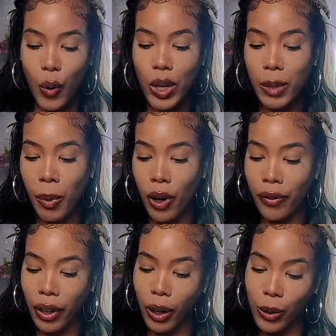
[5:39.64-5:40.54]
We
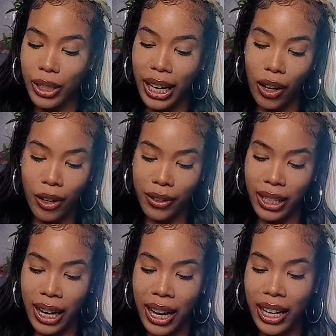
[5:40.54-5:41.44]
spoke for the whole day
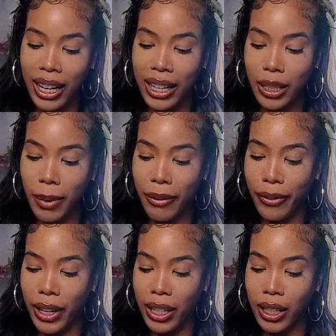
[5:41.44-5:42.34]
after that, and it led to my
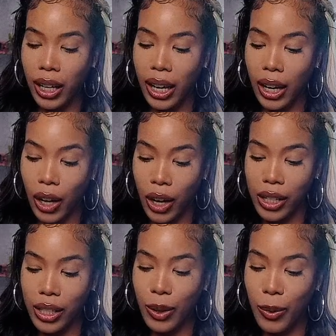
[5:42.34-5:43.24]
first and
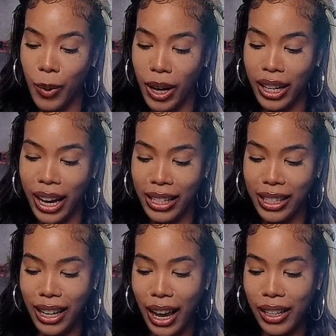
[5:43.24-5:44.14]
last one-night
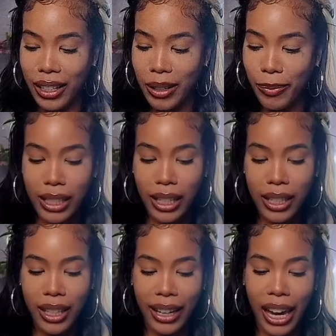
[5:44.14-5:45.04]
stand.
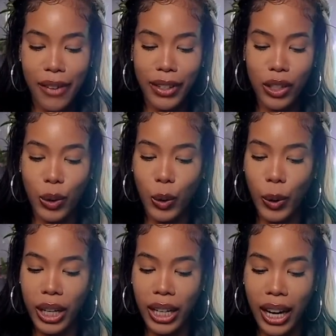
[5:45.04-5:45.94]
Since I gave in so
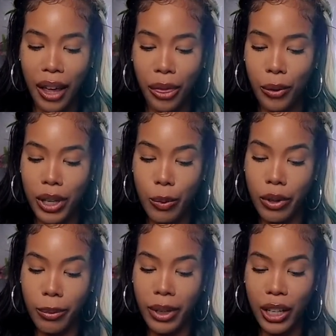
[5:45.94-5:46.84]
quickly, I thought he
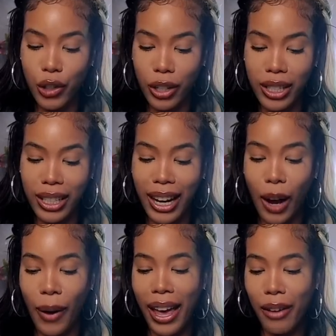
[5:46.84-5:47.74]
wouldn't be interested.
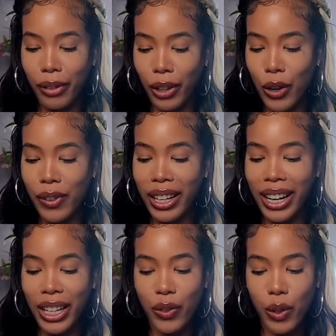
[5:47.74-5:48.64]
However, over the
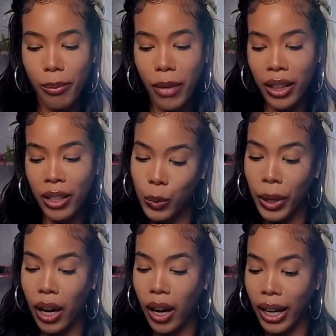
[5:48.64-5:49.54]
next few months,
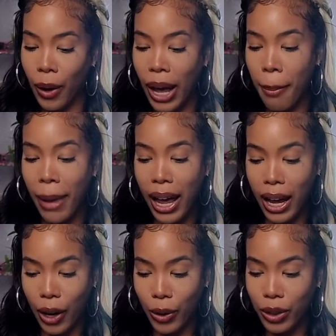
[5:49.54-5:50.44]
we hung out at my
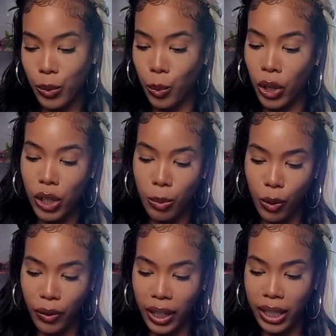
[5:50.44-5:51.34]
house, watched
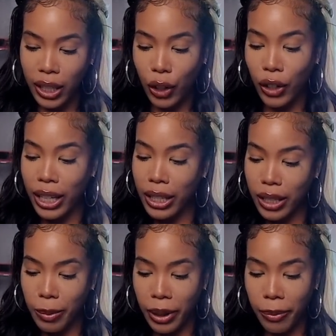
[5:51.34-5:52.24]
movies, and got
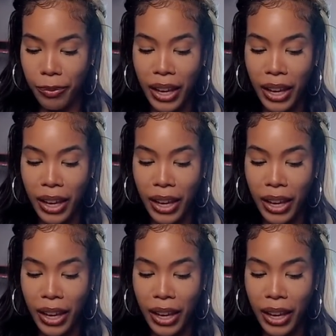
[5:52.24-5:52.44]
intimate.